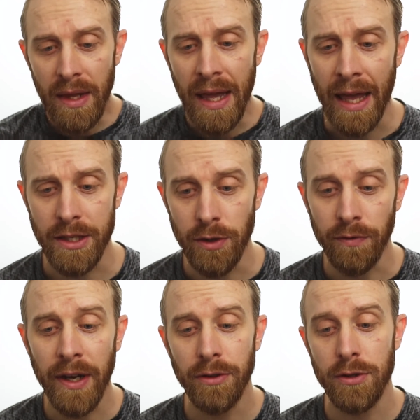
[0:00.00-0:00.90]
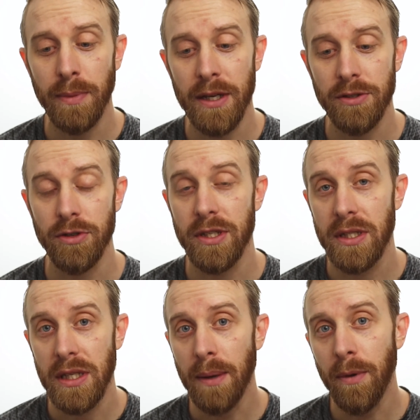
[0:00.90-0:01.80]
As you fight those monsters,
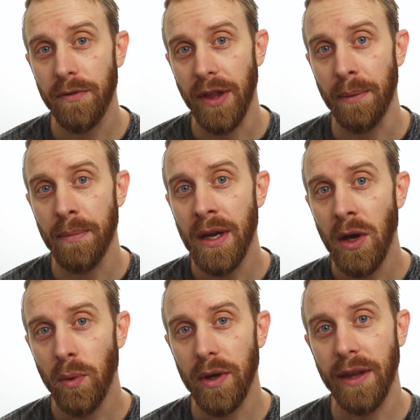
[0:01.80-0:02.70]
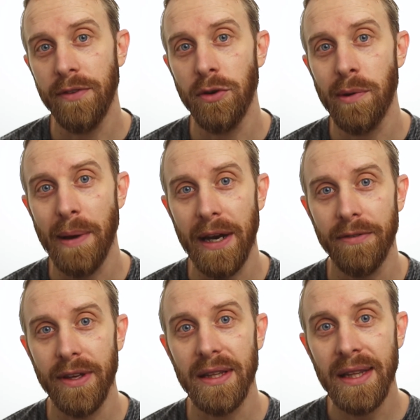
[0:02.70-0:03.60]
some of them will give you a
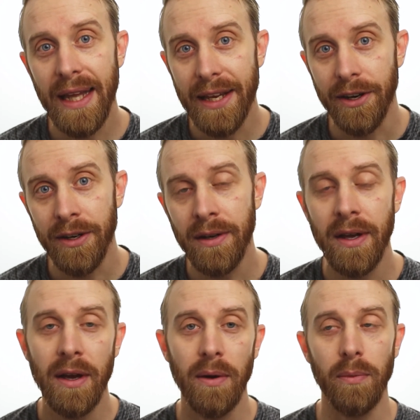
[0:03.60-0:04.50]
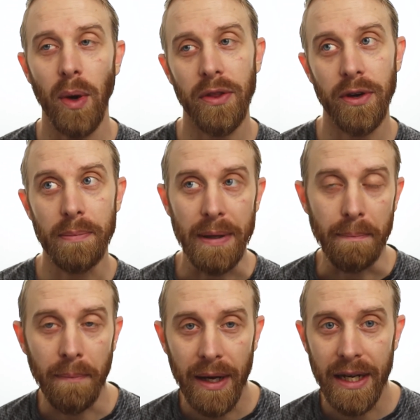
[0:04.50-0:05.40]
benefit later, whether it be
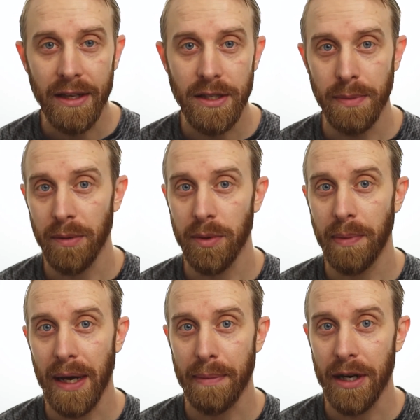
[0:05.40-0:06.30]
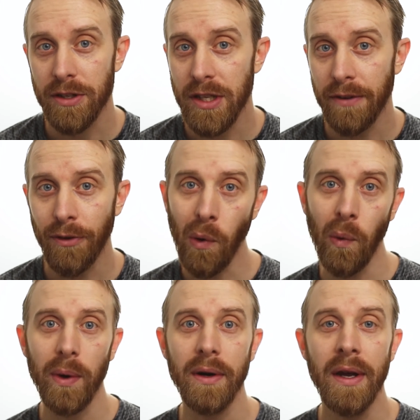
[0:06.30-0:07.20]
money to be able to buy better stuff
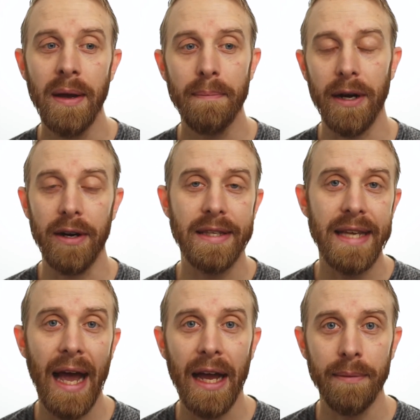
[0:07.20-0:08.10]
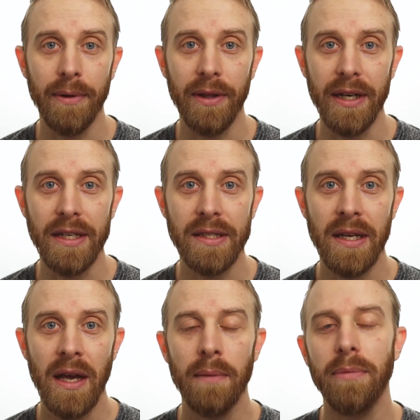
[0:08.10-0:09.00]
or better attack abilities.
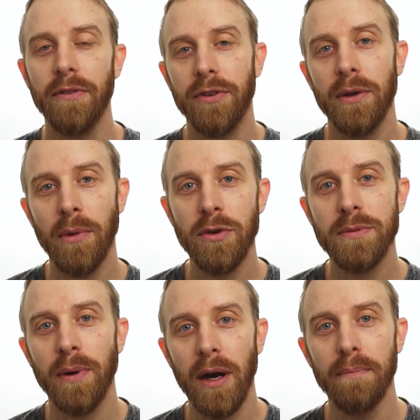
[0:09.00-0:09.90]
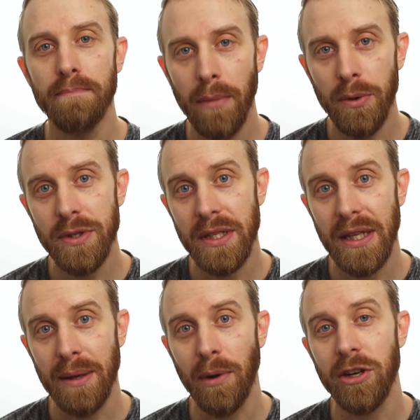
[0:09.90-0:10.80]
But for the most part, most of
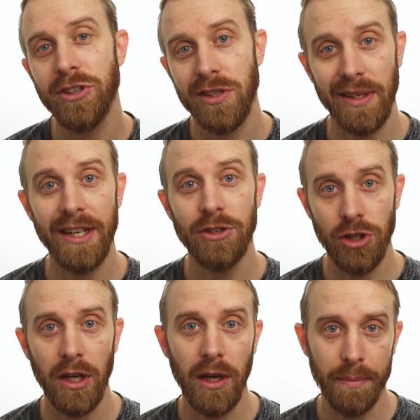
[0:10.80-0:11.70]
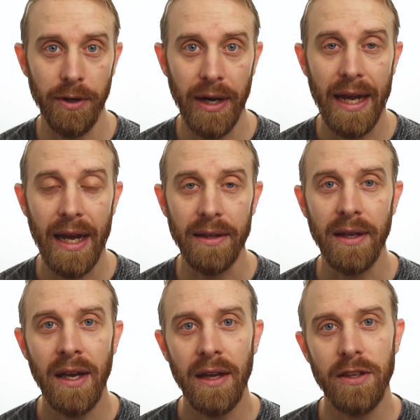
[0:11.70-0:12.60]
them are just going to junk up your hand.
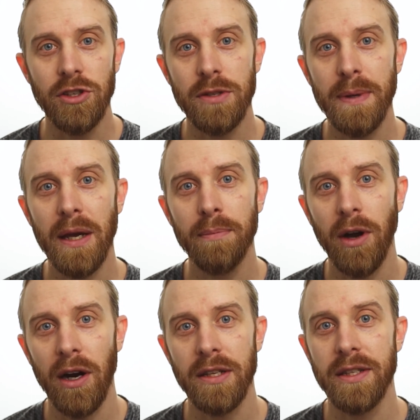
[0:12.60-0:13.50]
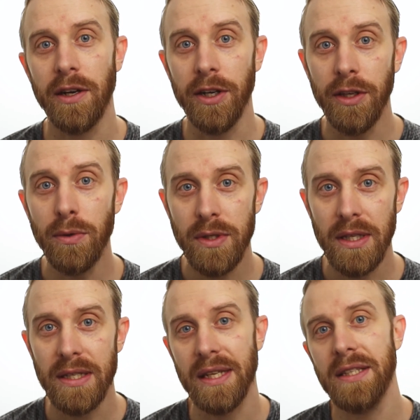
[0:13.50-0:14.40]
They just become cards that are
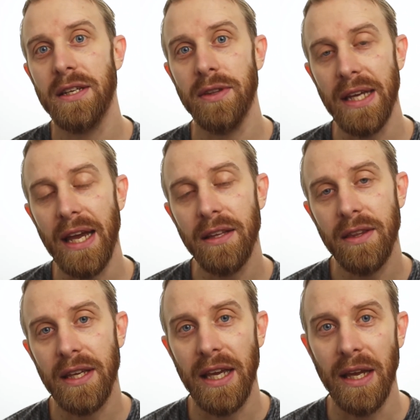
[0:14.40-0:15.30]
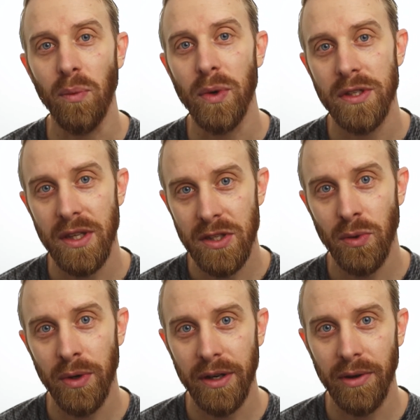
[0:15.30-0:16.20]
useless until the end of the game when the
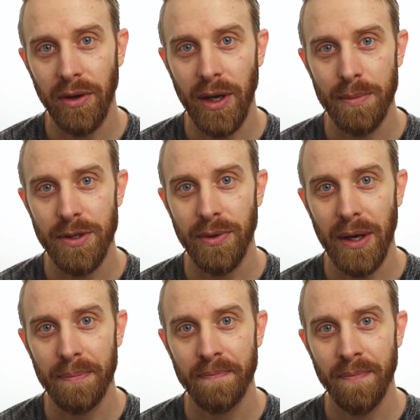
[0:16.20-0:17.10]
scoring round comes around.